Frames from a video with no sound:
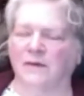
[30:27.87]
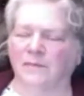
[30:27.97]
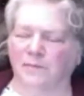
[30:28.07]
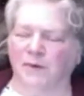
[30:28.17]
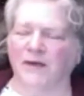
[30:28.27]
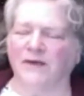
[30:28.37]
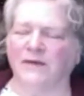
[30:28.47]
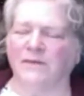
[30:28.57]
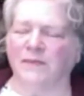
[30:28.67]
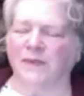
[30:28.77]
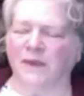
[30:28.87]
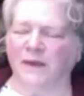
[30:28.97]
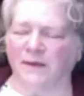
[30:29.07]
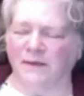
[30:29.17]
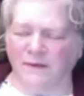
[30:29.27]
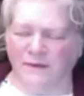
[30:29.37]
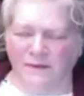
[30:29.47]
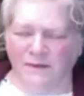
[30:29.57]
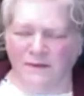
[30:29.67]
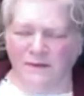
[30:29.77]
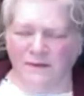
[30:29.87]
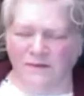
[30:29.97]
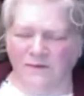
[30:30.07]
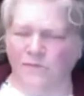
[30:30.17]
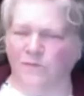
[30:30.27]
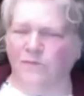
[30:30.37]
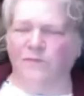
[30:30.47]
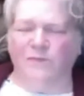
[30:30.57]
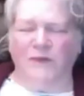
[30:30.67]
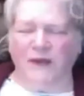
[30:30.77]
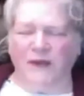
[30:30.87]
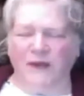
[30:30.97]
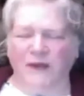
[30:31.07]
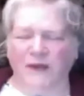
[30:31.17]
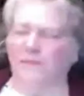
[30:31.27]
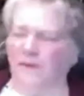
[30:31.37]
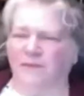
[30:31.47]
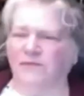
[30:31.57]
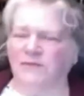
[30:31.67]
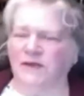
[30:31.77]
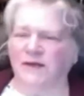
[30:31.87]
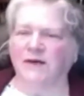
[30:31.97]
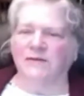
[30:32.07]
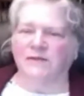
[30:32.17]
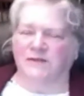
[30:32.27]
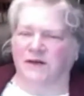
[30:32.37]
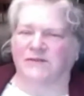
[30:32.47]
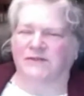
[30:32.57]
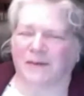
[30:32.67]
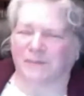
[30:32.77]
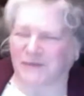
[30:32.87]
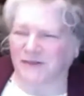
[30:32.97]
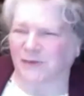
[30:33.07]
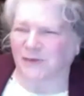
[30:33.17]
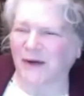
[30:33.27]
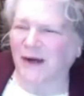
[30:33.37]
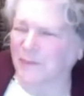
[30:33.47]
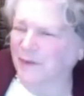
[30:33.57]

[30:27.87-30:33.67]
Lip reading: But they couldn't stop people from seeing ghosts because ghosts kept showing up.